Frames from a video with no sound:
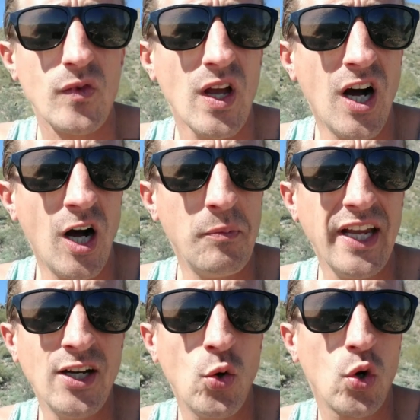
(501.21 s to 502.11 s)
Um,
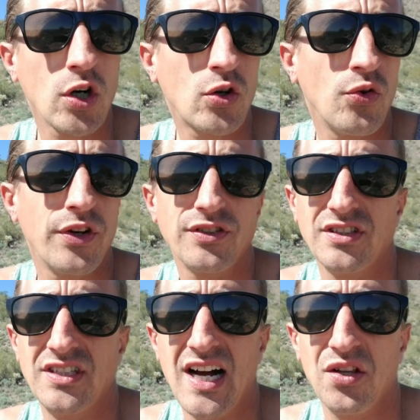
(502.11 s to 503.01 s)
in Oracle, there's
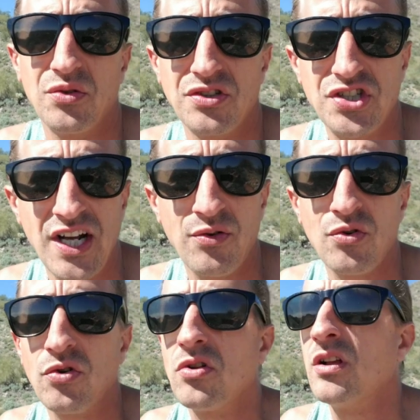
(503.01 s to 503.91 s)
a Dollar
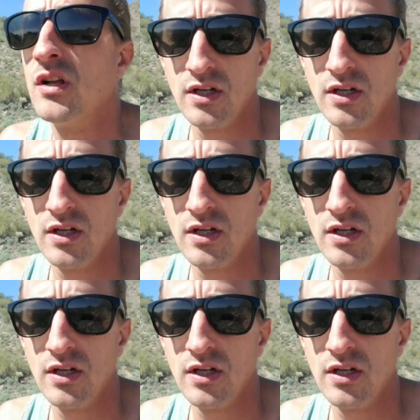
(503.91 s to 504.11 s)
General,